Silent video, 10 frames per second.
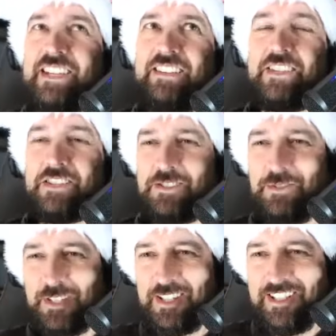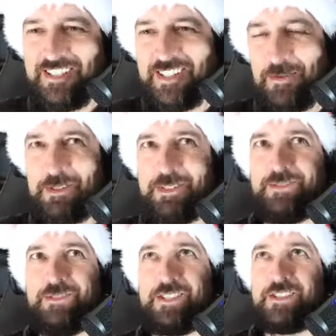This is tricky. I mean,
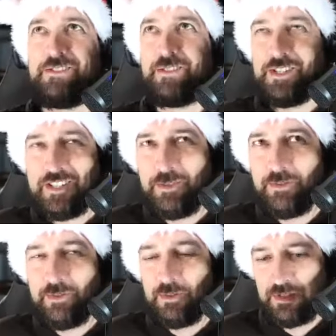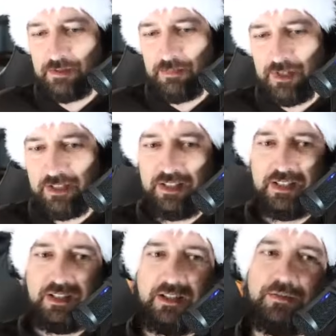this is risky, of course, but
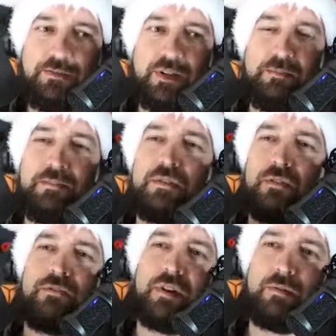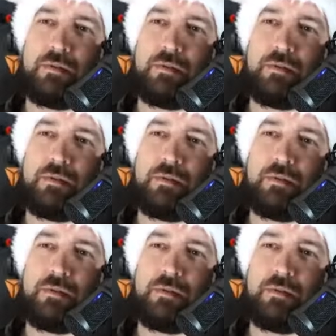if we observe our